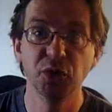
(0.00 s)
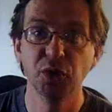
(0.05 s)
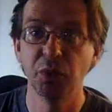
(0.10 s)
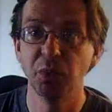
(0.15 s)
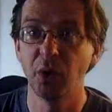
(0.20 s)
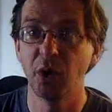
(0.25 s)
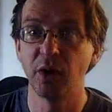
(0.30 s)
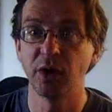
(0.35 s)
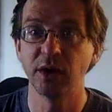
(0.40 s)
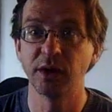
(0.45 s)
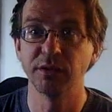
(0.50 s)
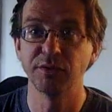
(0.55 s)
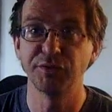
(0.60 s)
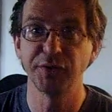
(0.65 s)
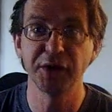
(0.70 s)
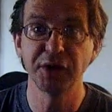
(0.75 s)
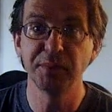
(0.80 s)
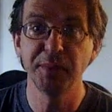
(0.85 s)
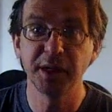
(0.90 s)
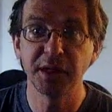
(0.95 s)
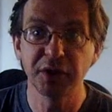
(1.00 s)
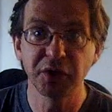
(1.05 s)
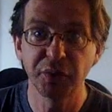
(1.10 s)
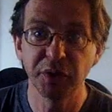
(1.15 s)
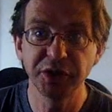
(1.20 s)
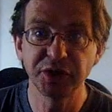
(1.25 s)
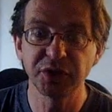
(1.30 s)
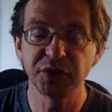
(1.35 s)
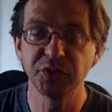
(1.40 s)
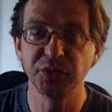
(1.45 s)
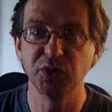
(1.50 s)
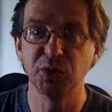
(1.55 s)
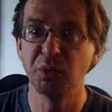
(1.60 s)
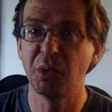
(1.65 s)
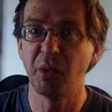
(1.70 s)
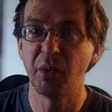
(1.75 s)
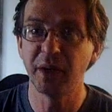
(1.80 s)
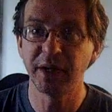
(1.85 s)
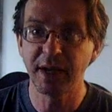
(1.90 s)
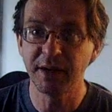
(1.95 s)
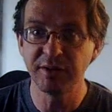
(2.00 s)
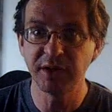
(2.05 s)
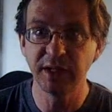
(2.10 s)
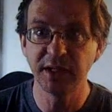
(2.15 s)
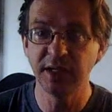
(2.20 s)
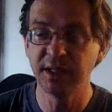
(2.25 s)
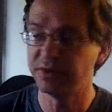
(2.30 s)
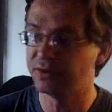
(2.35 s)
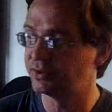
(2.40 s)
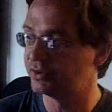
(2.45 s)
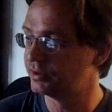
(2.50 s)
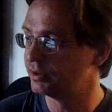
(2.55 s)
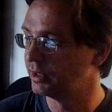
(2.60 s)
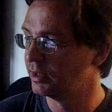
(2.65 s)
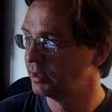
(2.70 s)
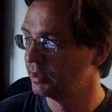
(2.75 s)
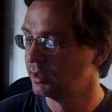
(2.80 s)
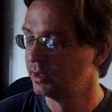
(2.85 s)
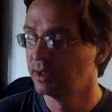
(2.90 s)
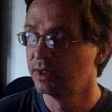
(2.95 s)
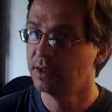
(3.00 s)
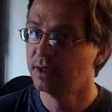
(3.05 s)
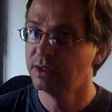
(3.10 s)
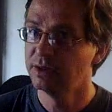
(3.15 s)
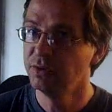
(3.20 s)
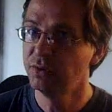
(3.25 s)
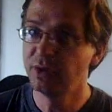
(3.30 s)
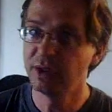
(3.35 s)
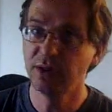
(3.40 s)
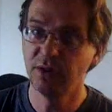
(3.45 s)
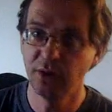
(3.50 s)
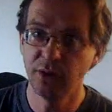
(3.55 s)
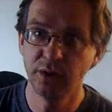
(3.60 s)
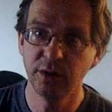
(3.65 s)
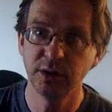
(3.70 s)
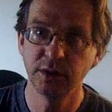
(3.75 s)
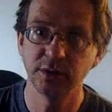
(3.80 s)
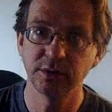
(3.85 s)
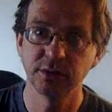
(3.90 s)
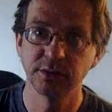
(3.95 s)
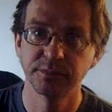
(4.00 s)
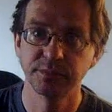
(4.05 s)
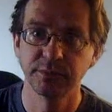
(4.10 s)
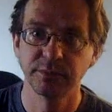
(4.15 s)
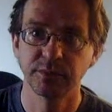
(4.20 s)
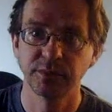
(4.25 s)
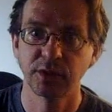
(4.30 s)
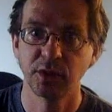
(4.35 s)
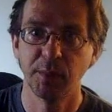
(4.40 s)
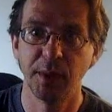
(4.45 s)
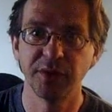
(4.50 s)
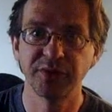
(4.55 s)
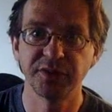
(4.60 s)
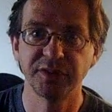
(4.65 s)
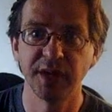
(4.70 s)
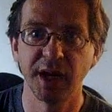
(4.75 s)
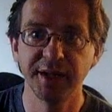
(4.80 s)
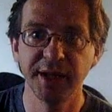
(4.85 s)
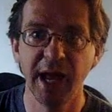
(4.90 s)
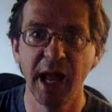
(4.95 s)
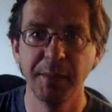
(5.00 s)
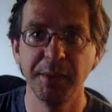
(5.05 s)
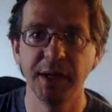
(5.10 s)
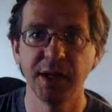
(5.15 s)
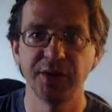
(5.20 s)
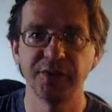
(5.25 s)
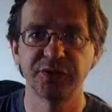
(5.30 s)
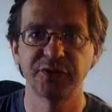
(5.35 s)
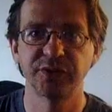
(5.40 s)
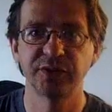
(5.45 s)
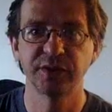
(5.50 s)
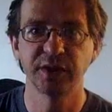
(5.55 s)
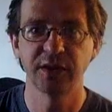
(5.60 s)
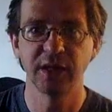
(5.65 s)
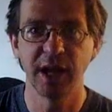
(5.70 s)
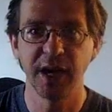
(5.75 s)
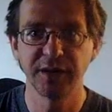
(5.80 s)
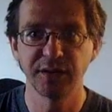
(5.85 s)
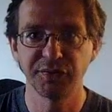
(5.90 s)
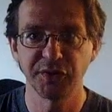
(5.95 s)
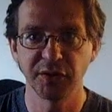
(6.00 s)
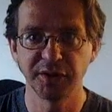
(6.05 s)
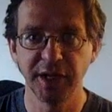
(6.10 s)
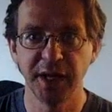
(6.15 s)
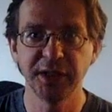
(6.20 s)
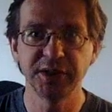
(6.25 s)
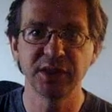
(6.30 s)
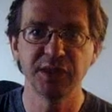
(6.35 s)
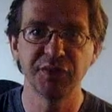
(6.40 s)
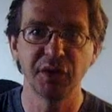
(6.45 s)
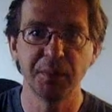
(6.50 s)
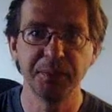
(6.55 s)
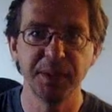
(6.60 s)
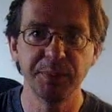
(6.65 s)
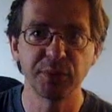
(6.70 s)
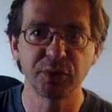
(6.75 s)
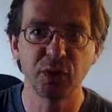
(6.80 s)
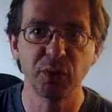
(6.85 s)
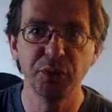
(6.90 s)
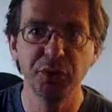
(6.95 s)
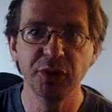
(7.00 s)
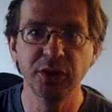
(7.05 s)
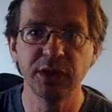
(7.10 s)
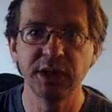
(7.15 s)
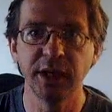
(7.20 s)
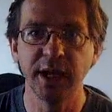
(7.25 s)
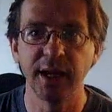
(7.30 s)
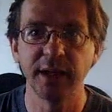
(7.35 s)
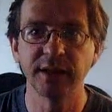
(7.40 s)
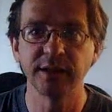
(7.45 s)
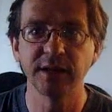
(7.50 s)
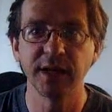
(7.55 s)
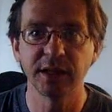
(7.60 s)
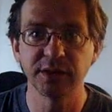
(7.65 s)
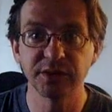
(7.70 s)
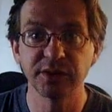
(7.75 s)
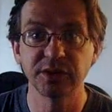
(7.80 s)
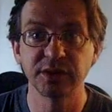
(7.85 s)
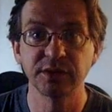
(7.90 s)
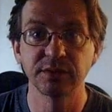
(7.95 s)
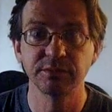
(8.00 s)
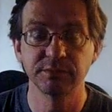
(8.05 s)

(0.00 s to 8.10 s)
room, or a fundamental Christian room, or whatever it is, you can learn about the dynamics that lie at the foundation of how people communicate, and that's